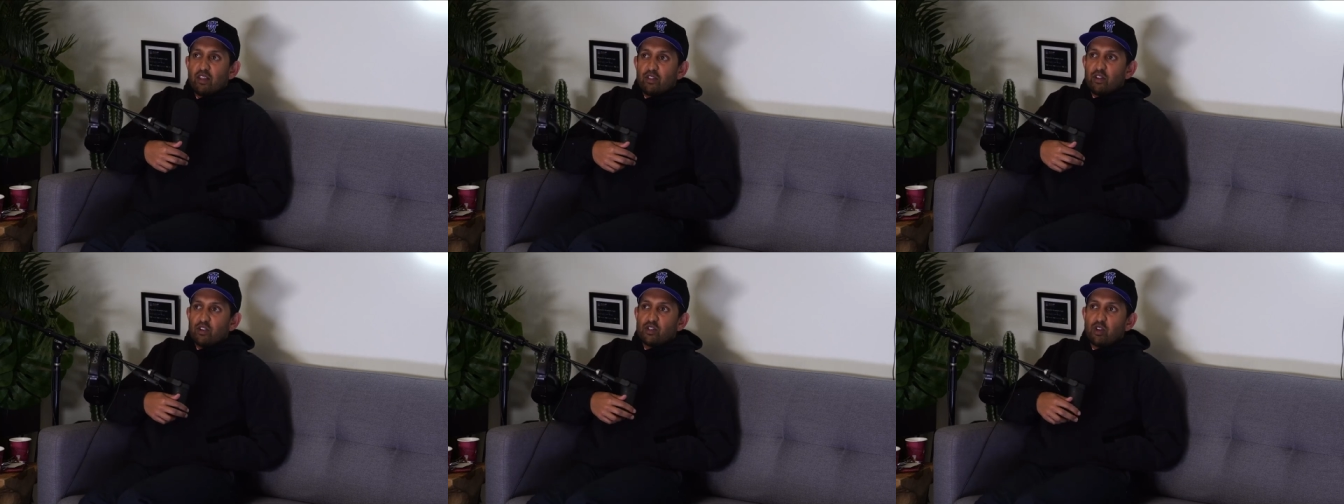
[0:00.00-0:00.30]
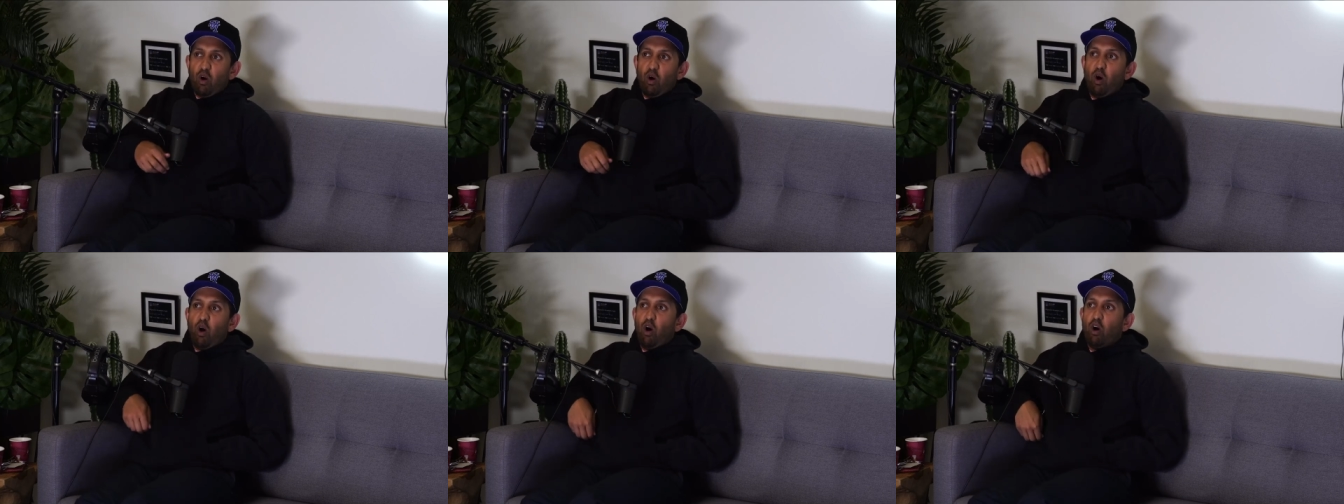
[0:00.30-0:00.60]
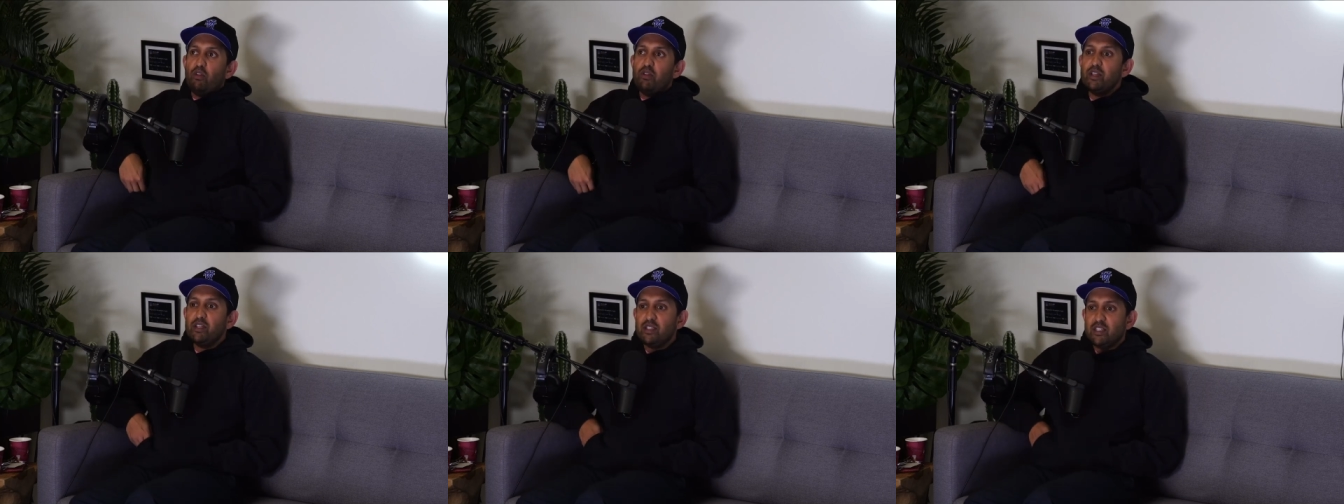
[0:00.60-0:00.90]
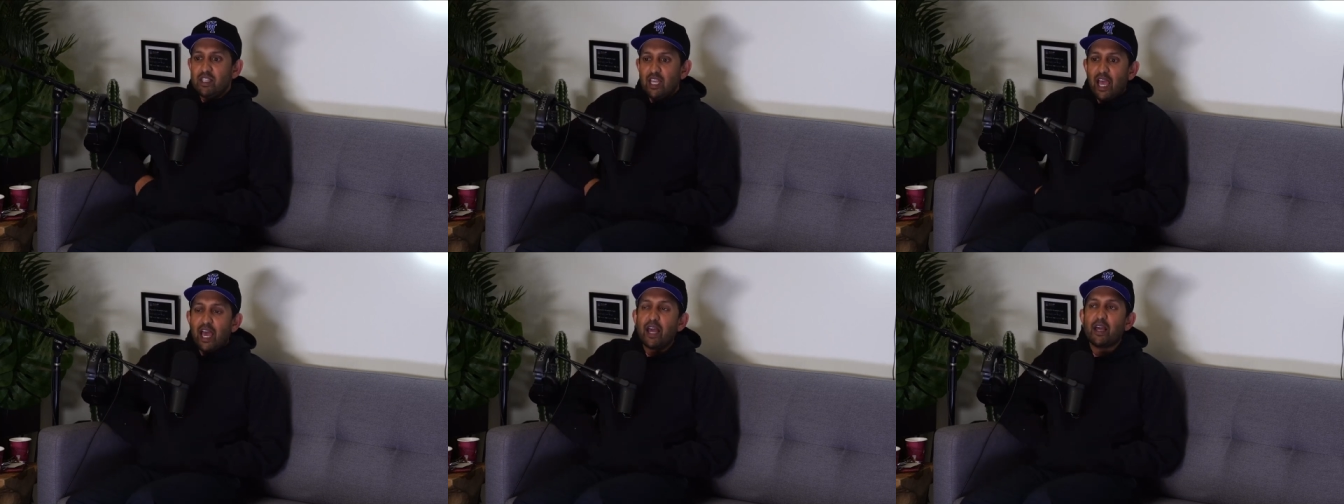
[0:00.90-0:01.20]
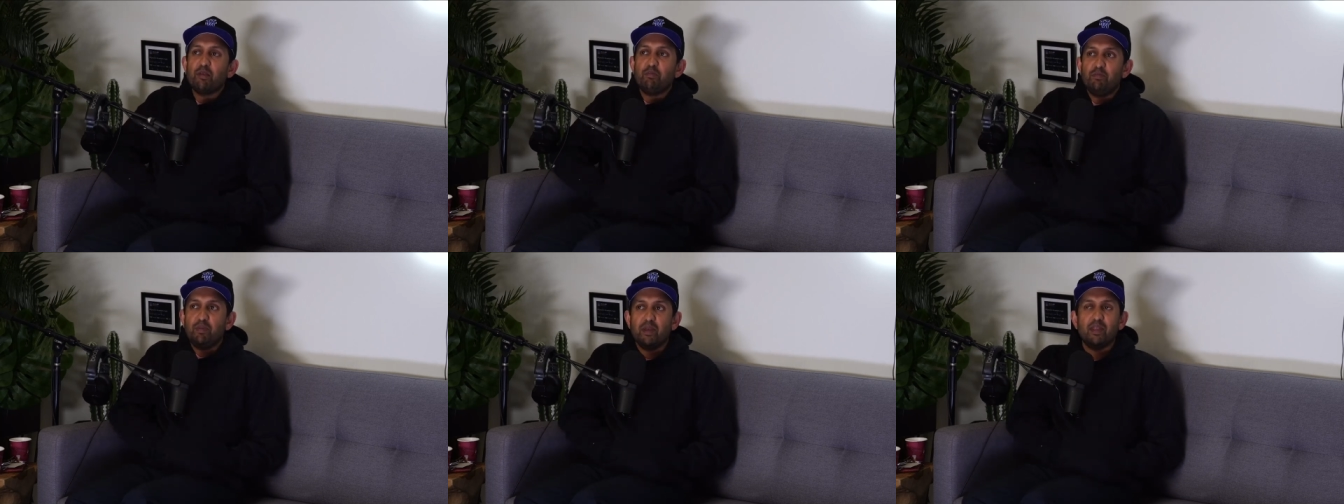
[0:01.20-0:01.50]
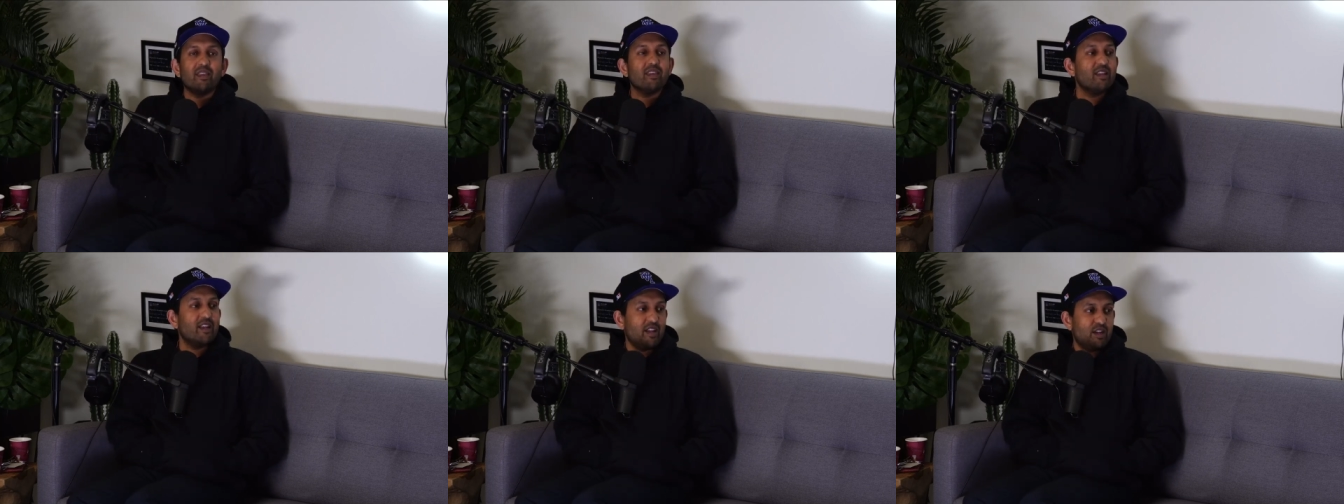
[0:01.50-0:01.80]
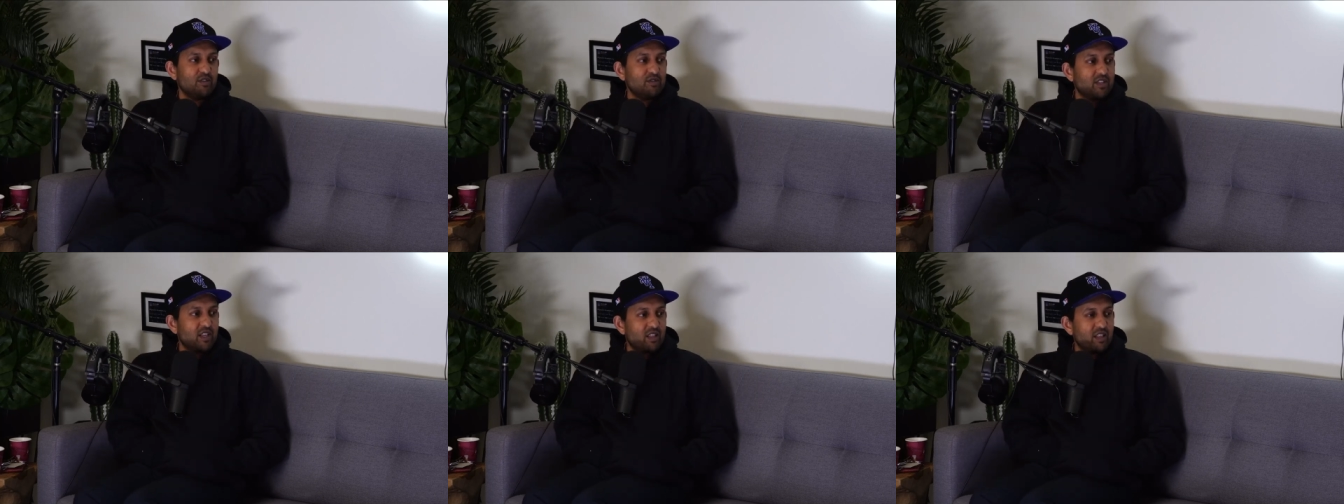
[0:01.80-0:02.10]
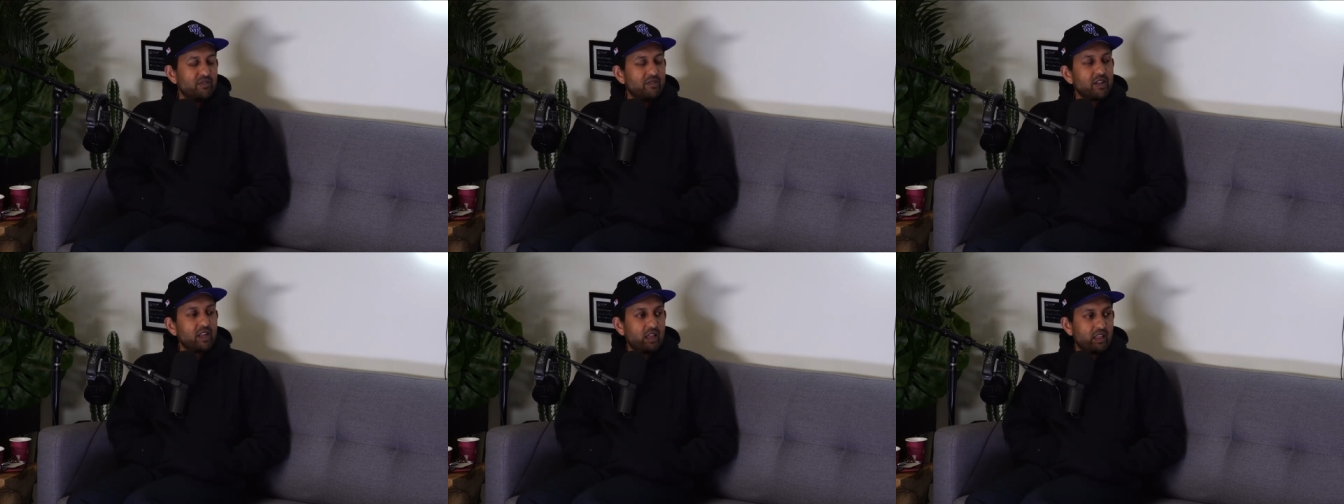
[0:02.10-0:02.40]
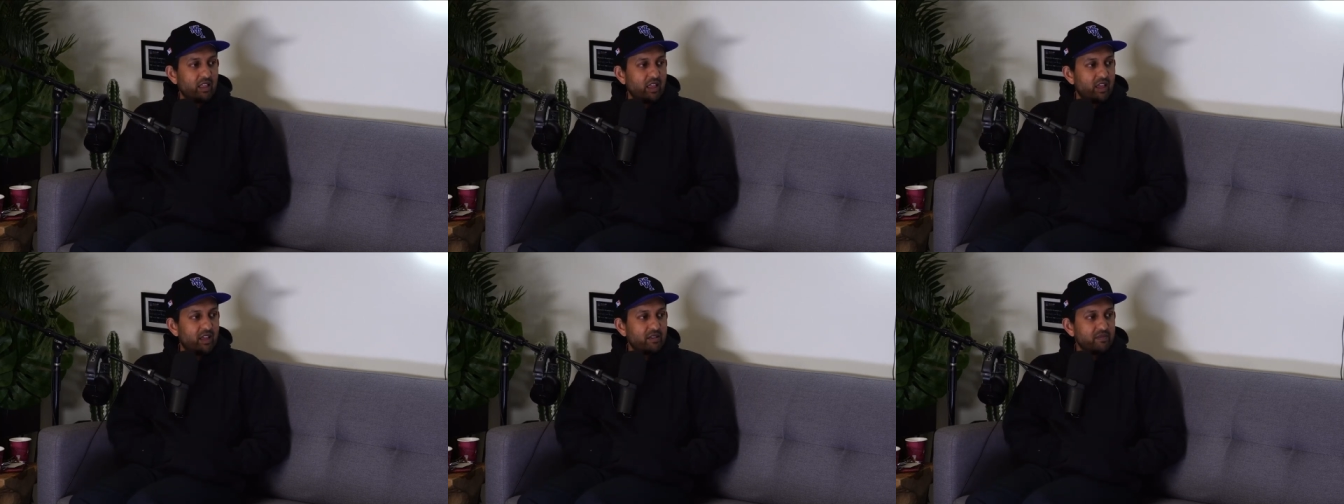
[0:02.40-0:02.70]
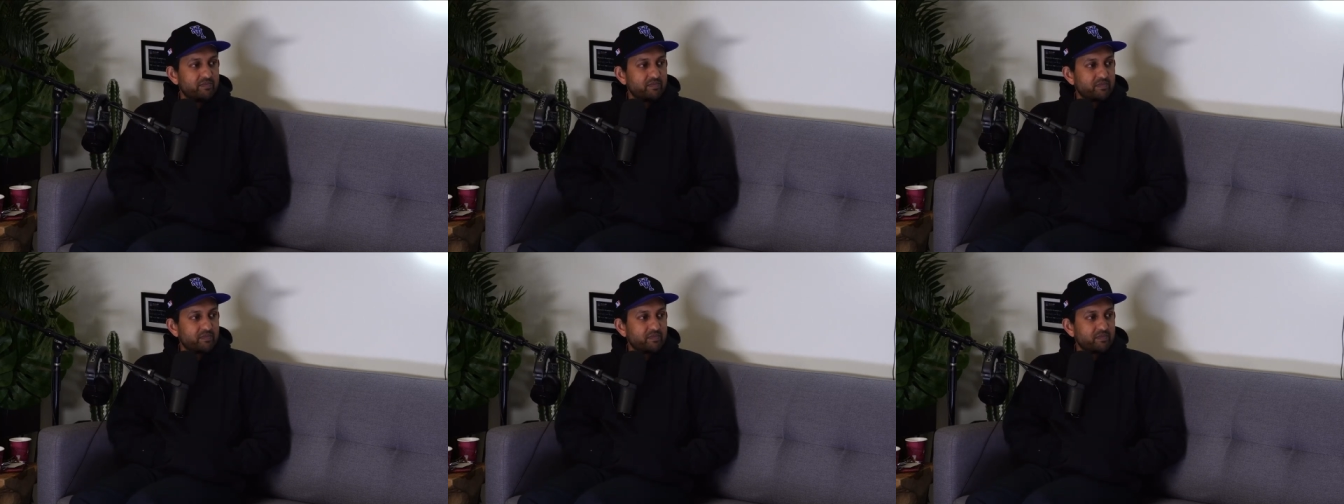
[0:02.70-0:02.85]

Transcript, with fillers: there's all these tech billionaires that live in LA